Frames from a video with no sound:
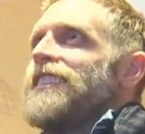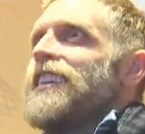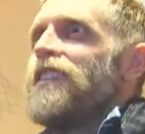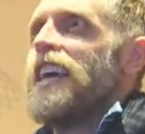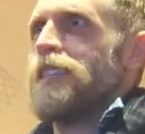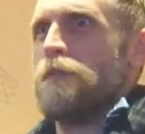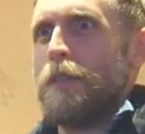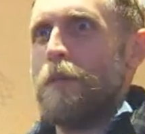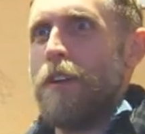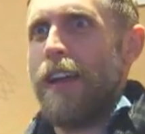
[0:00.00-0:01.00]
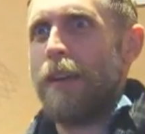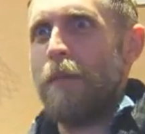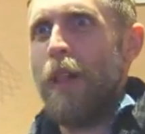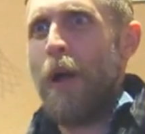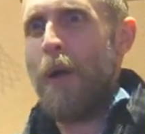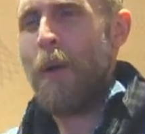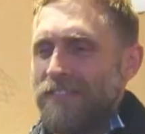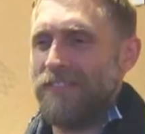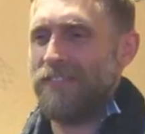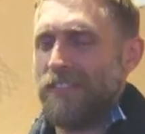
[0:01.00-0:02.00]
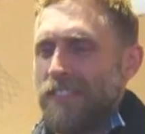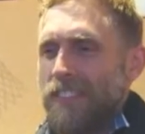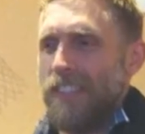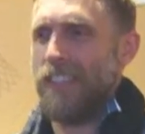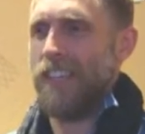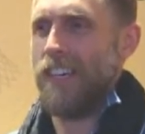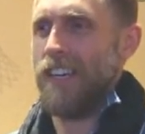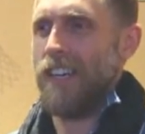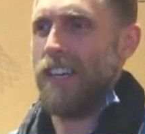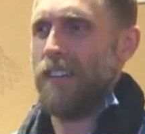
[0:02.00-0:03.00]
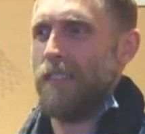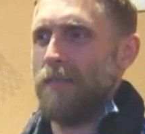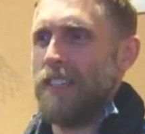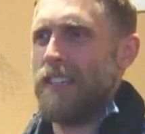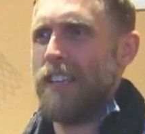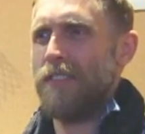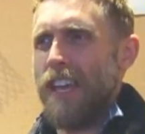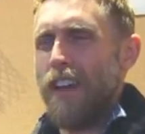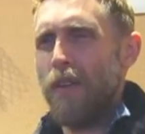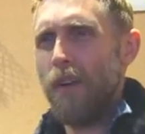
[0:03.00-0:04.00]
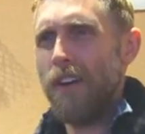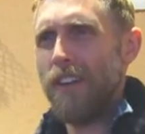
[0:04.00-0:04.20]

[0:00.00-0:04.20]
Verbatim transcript: Stevie Nicks, my spirit animal. Lagerfeld. My CFDA award?